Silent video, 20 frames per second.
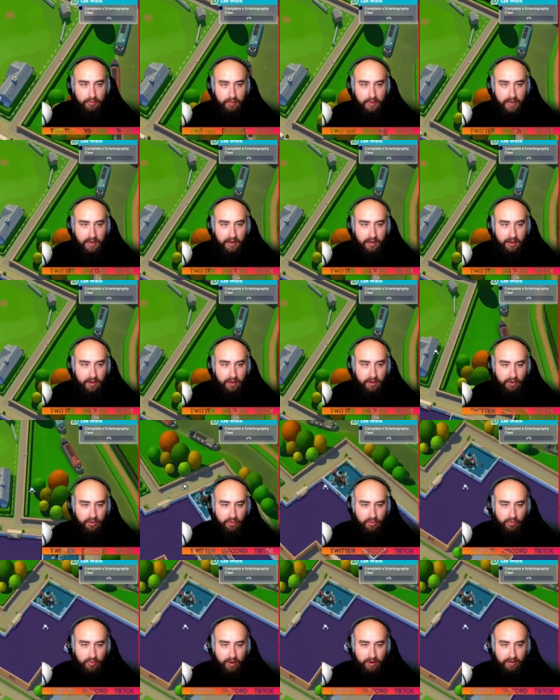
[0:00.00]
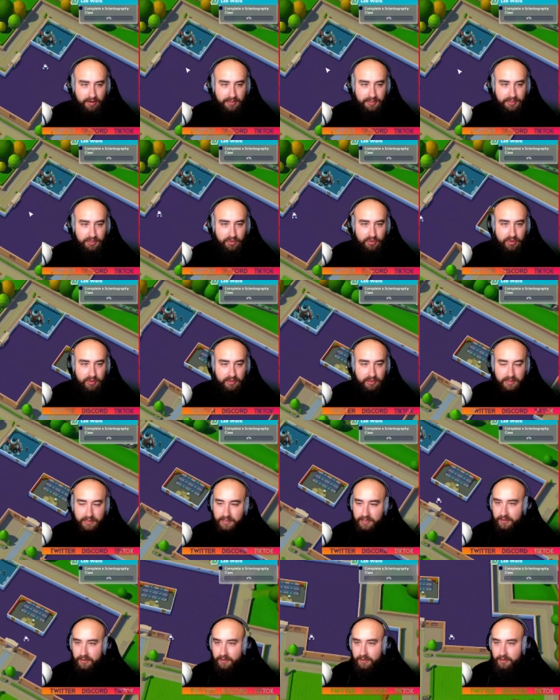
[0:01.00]
Hello, where are the
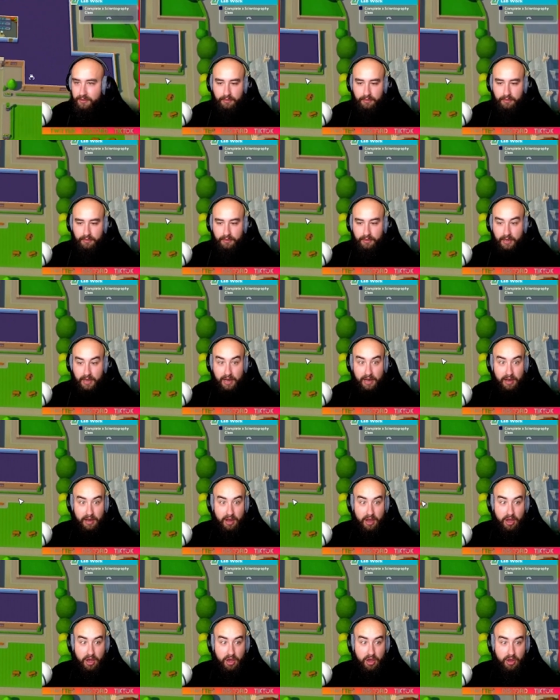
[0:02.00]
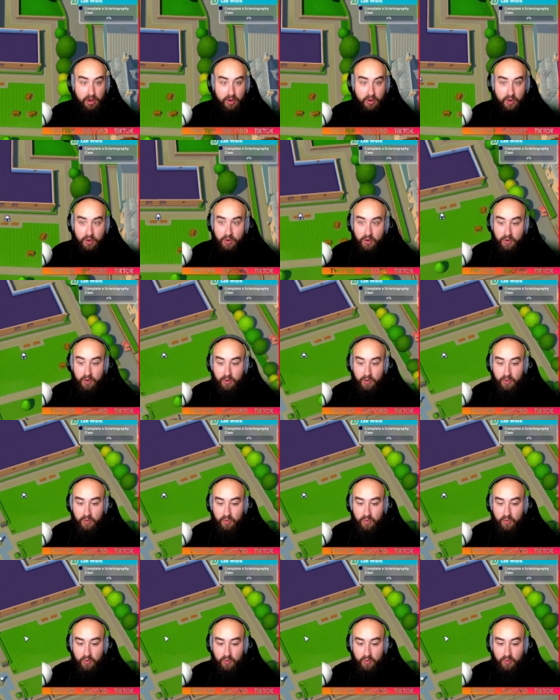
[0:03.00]
students?
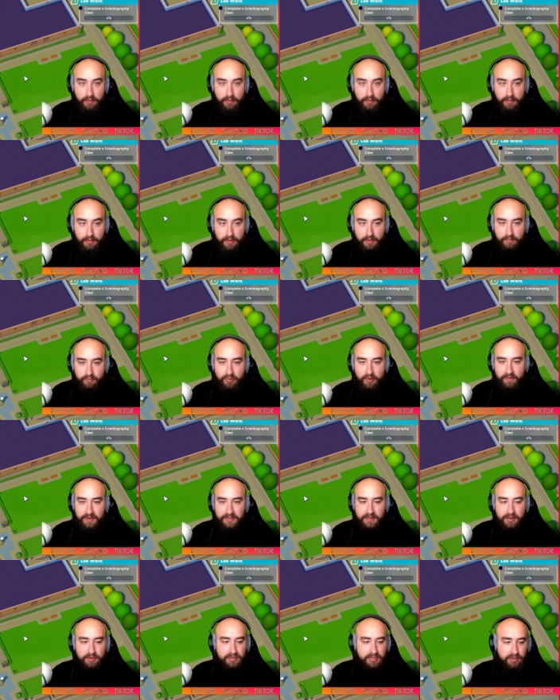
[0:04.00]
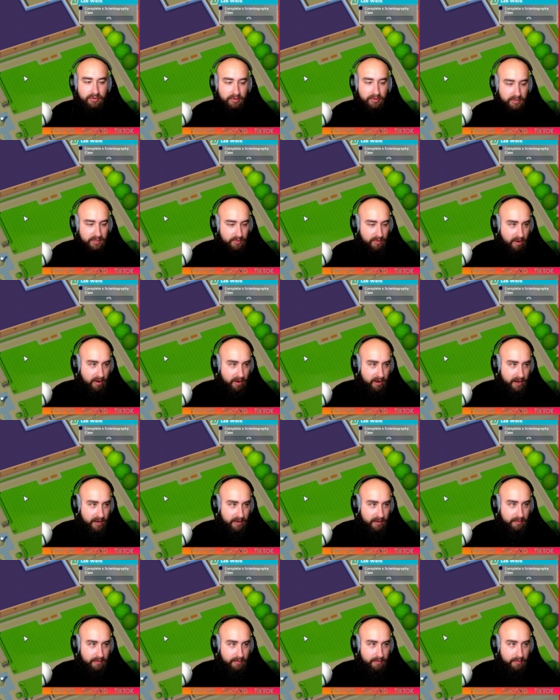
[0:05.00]
Hello. Bruh, there's no students. Where are they?
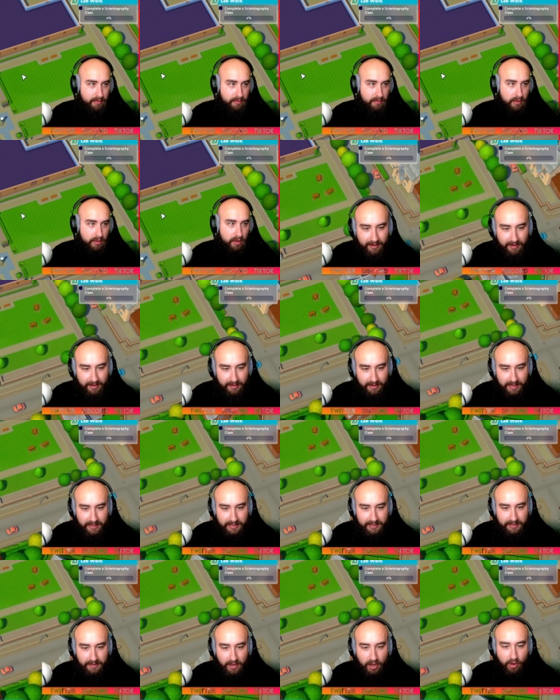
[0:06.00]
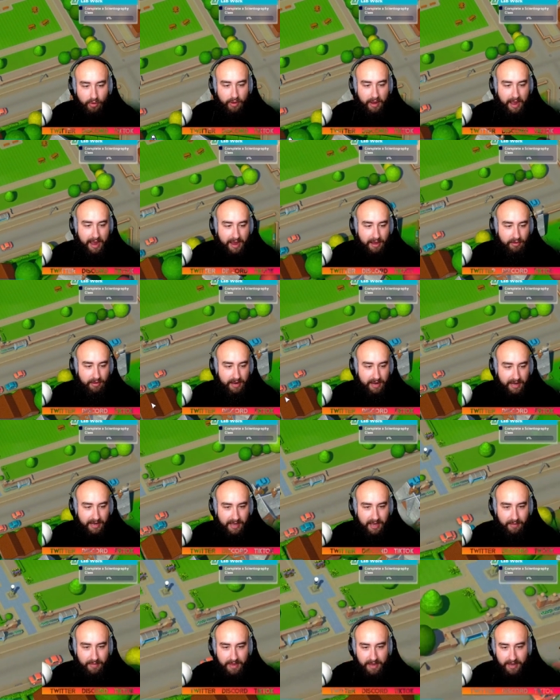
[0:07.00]
There's... Oh, hang on. Here they
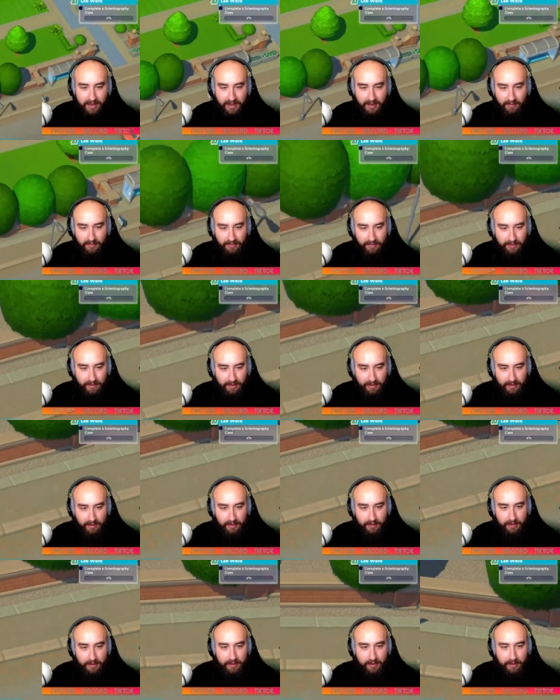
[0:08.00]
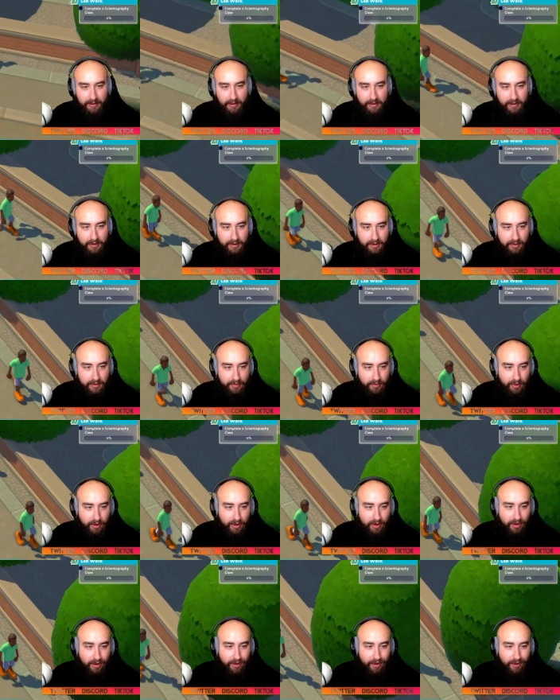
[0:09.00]
come. Here they come.
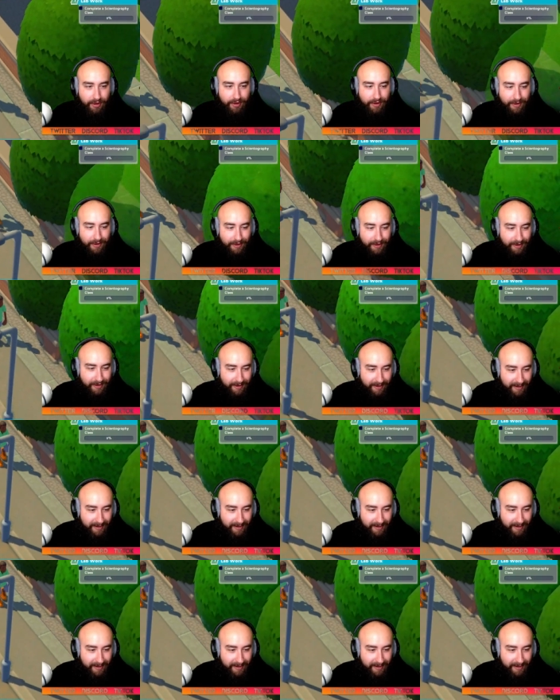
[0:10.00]
Whoa.